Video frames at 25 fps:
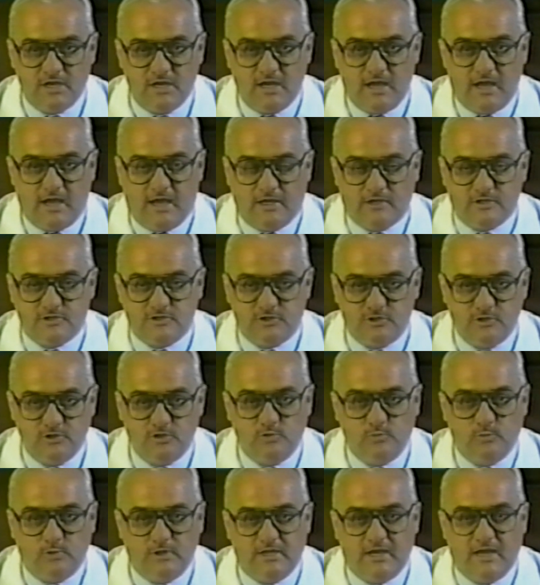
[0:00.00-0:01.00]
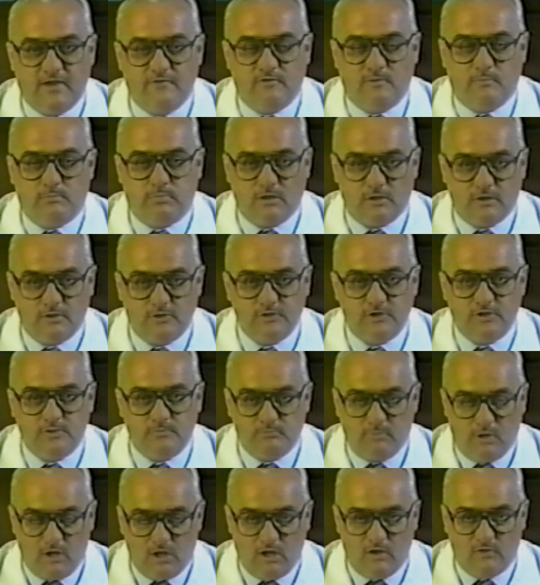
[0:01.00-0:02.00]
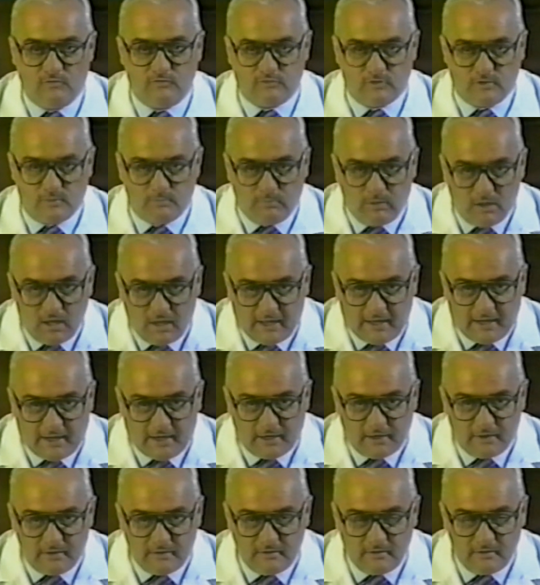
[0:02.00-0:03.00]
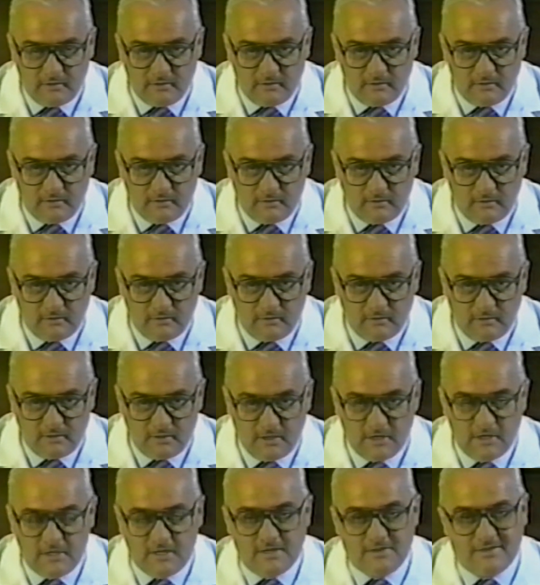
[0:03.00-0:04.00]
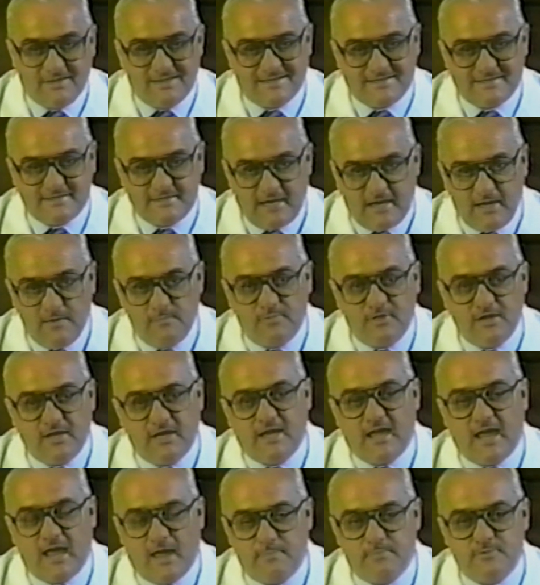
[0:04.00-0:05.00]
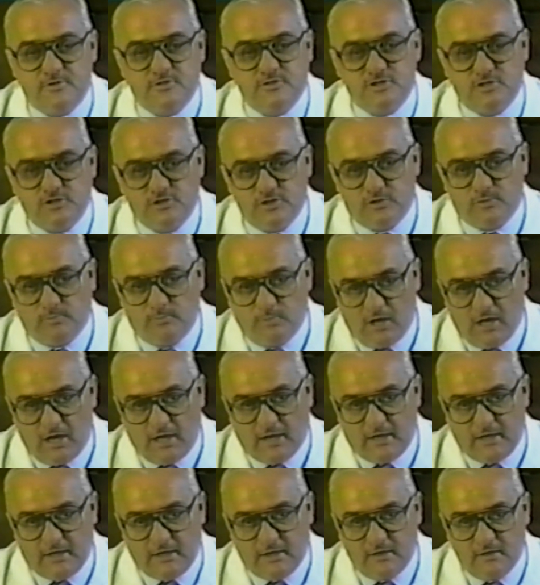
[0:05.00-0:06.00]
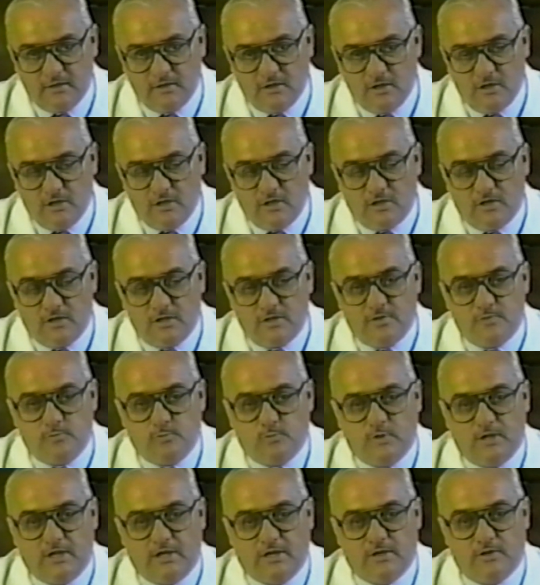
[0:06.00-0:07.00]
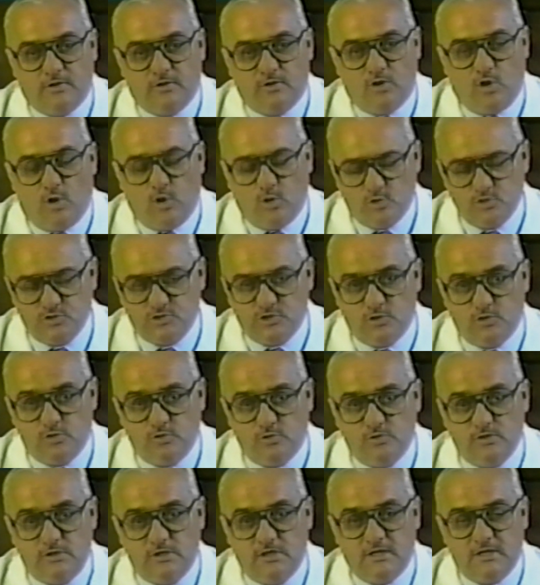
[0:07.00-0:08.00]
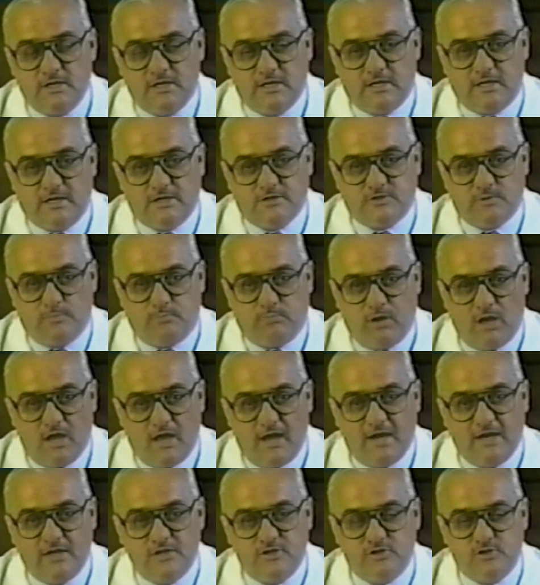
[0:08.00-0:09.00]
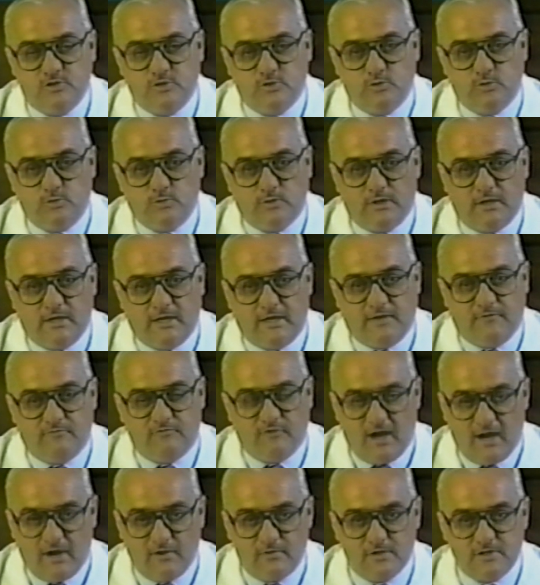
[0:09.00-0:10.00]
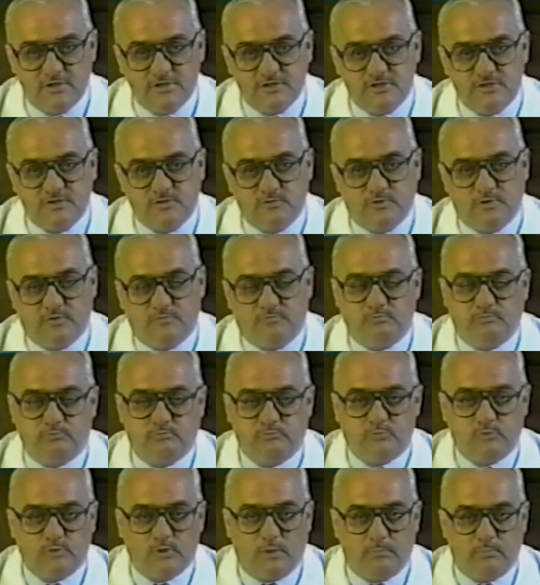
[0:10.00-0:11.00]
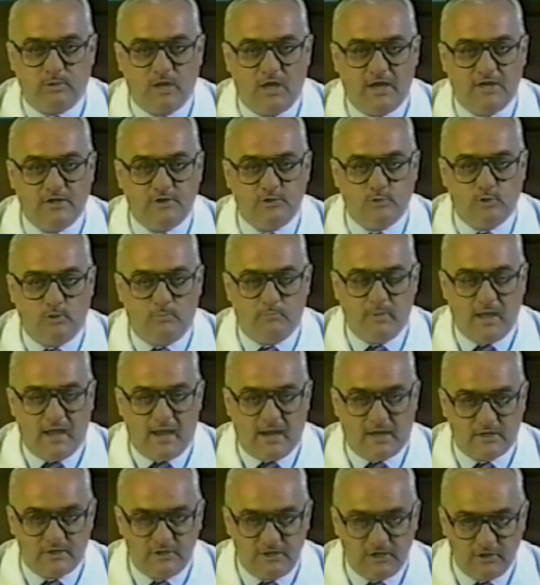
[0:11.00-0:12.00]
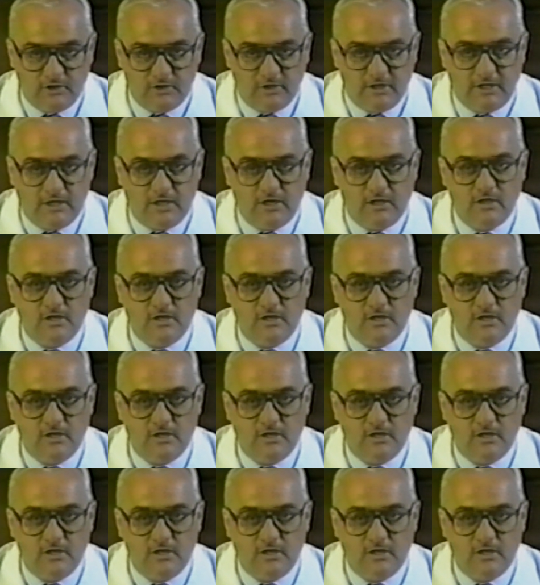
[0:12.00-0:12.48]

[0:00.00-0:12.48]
and soon we'd have a polluted ball for a planet. The same thing happens in your body. When ozone is applied to a virus, is applied to a bacteria,